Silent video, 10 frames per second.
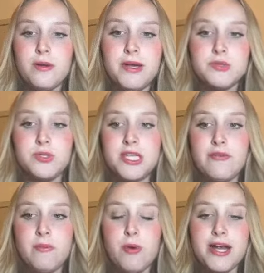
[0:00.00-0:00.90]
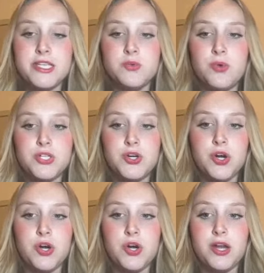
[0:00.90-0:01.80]
Best Receiver prizes went to
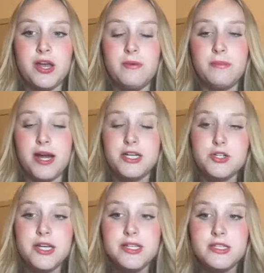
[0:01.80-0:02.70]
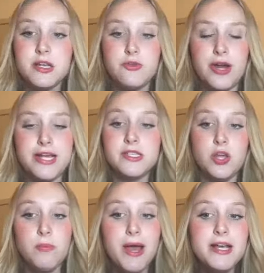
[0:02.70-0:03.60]
her compatriots Grace
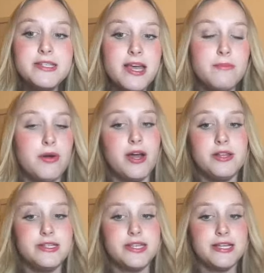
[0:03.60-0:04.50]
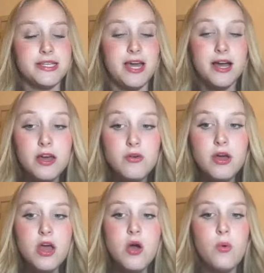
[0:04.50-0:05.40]
Lopez and Paola Santiago,
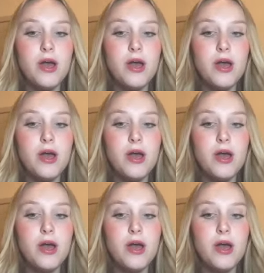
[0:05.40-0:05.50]
while